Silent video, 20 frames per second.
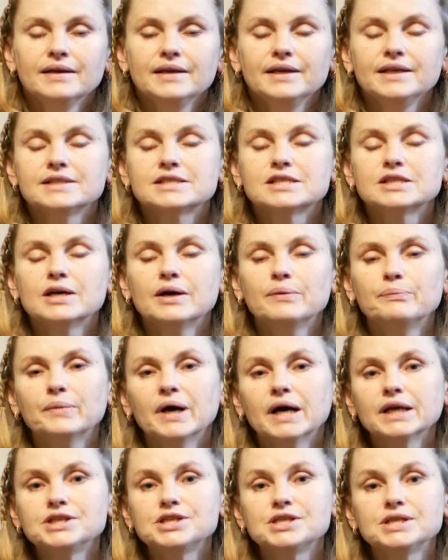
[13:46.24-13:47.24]
It's
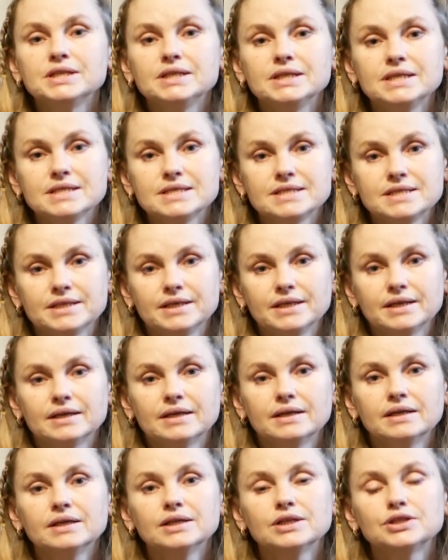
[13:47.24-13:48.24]
much
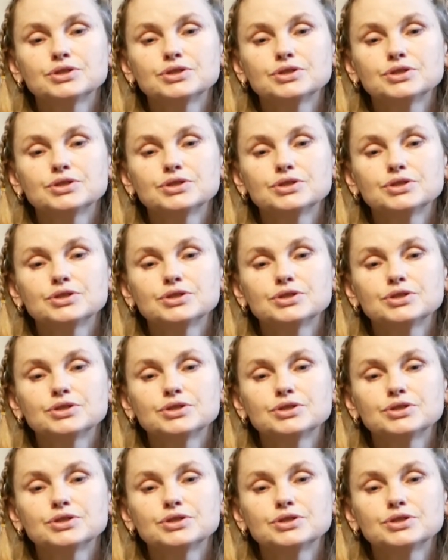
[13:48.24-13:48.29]
easier